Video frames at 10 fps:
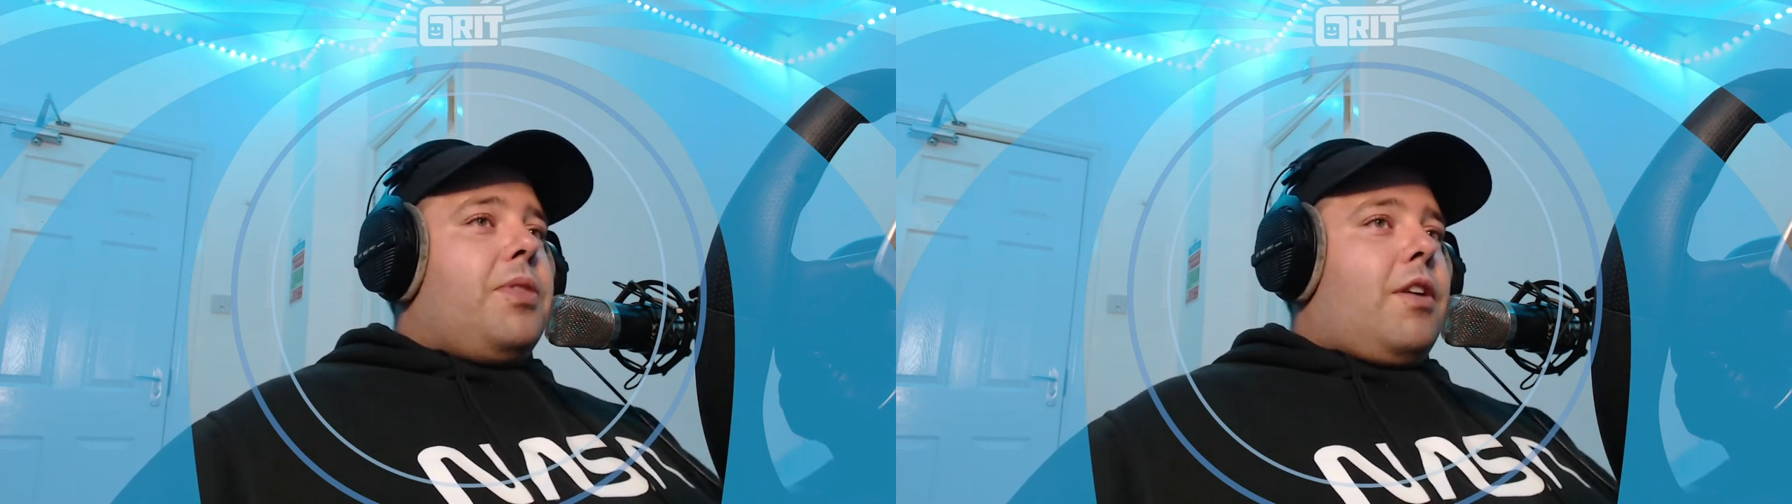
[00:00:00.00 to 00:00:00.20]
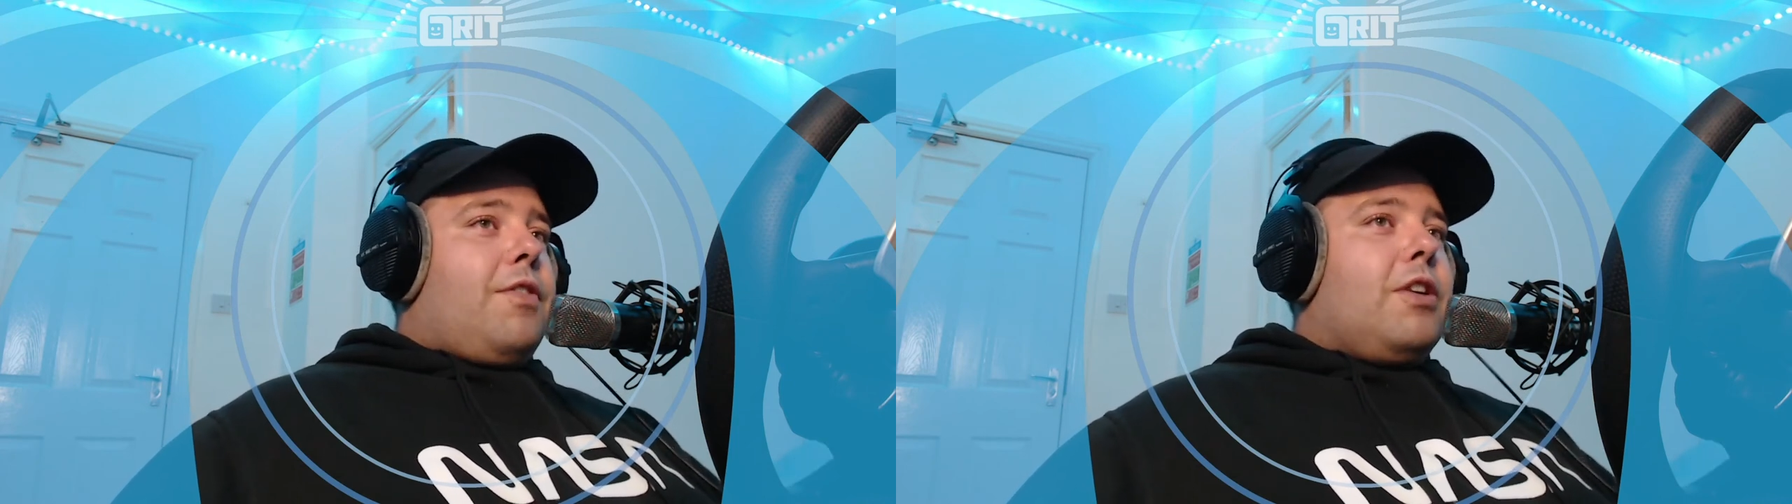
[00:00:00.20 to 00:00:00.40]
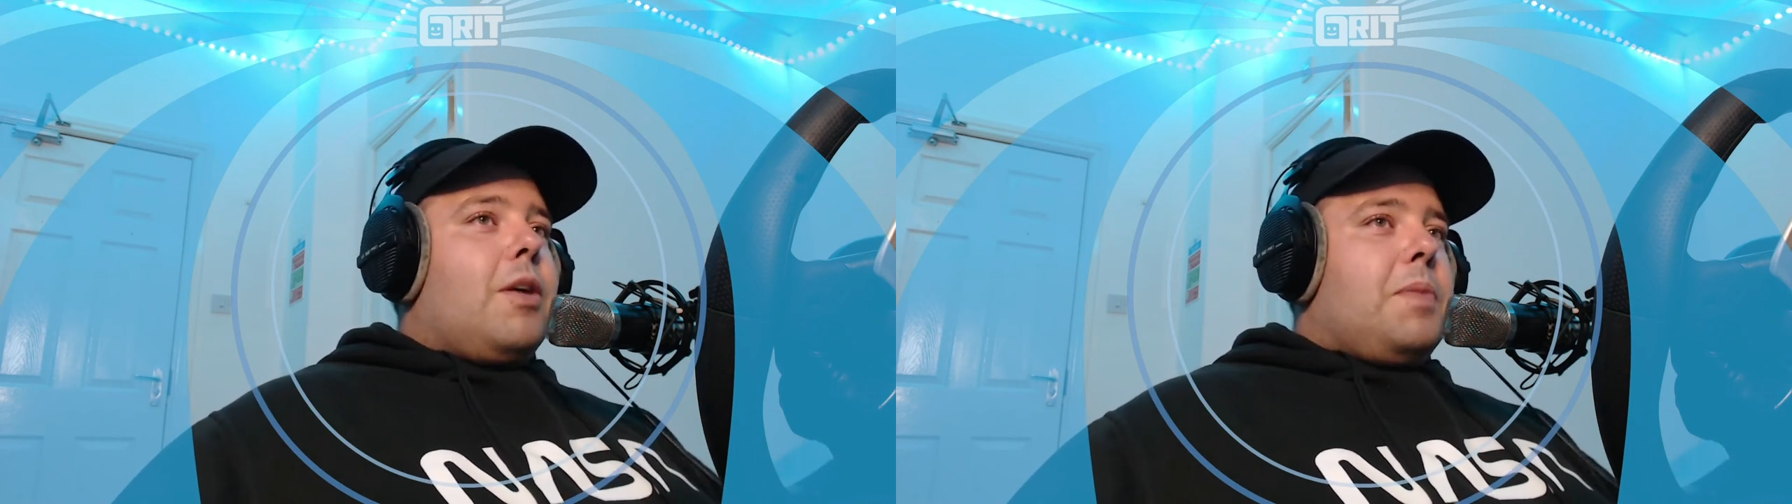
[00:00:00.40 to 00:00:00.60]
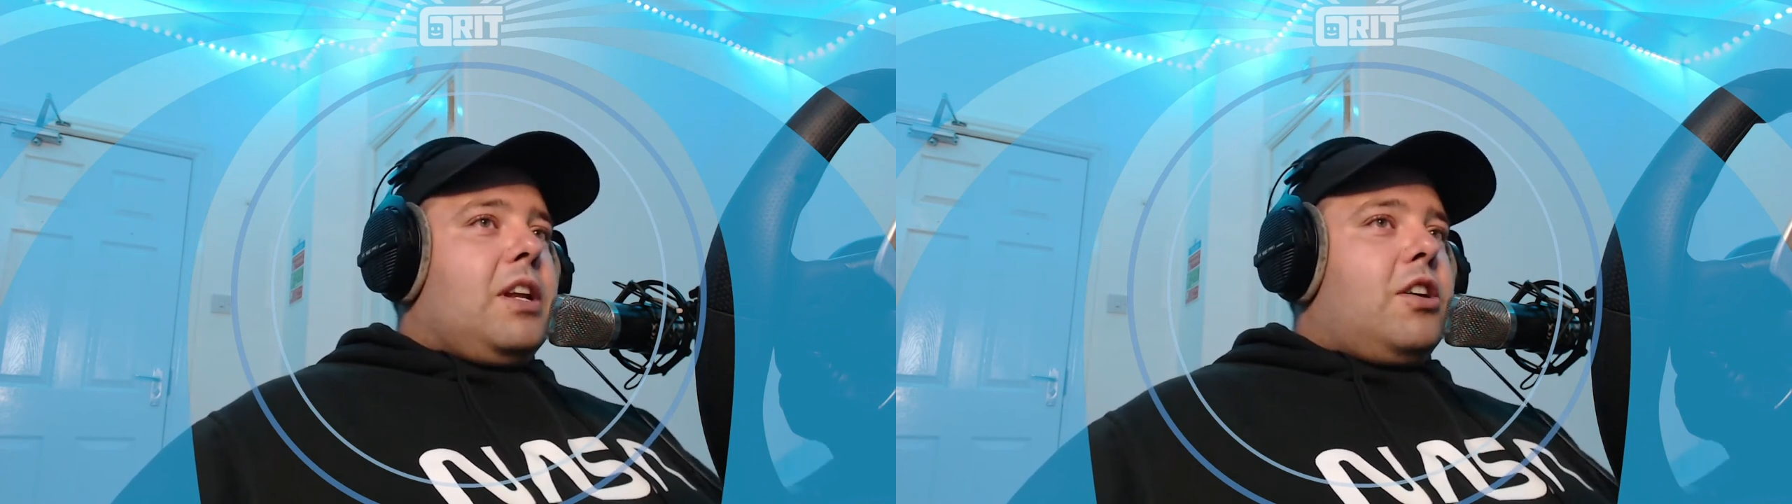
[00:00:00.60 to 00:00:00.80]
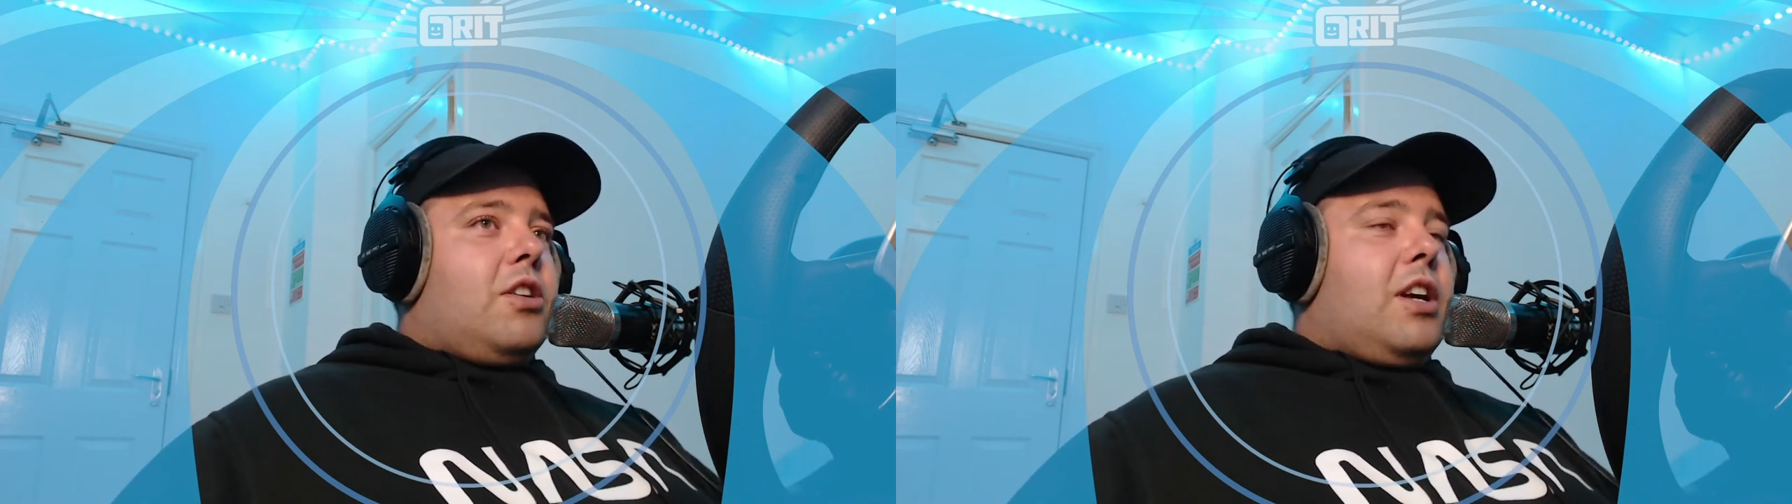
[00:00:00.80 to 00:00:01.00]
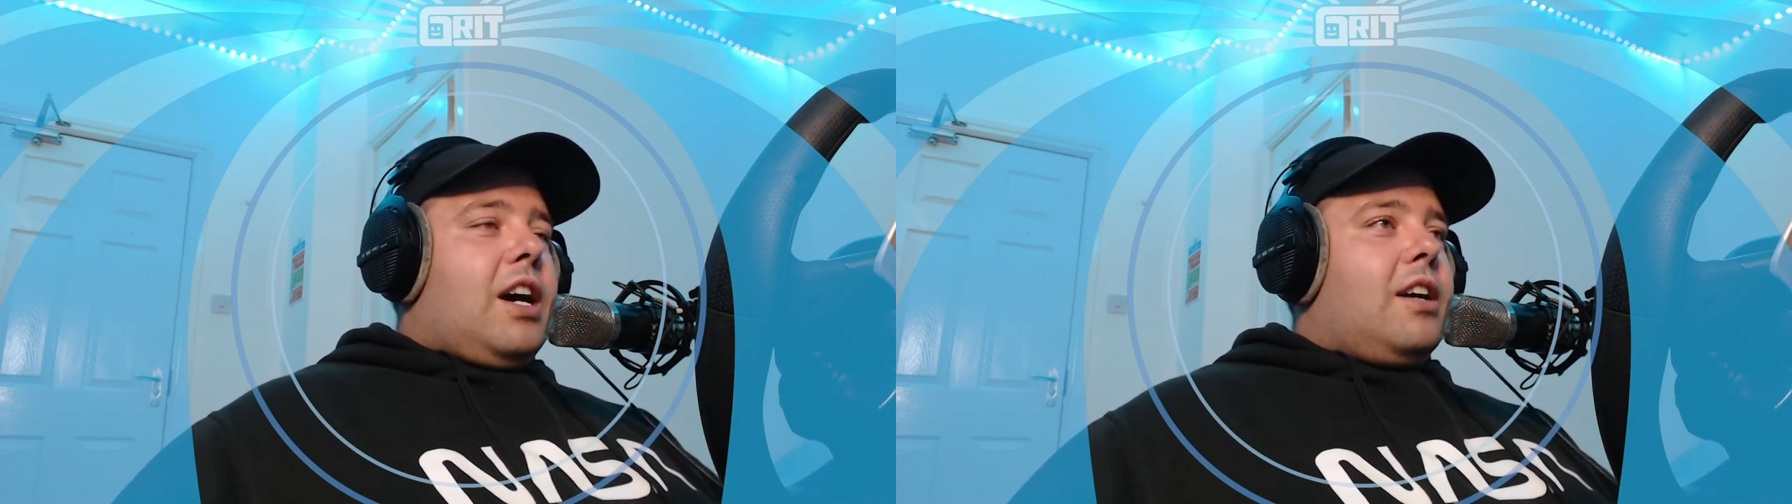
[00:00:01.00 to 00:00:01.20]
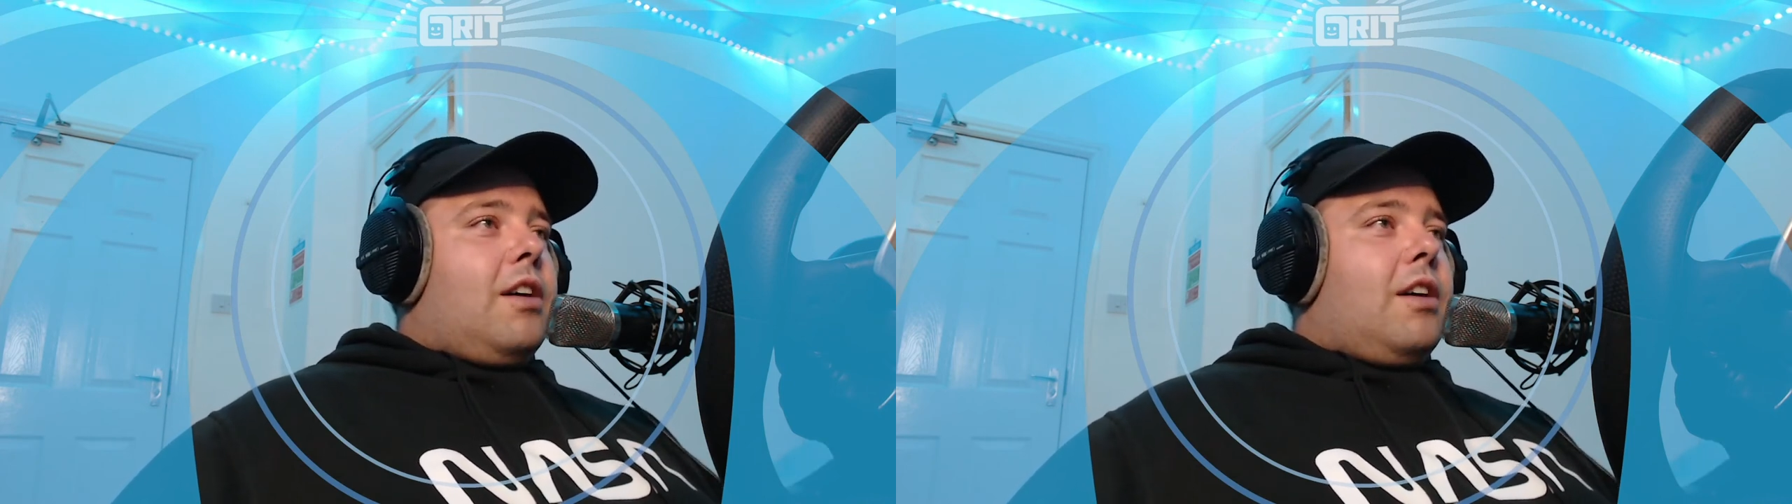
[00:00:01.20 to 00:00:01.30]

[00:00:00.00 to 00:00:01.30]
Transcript: I feel like being a good guy.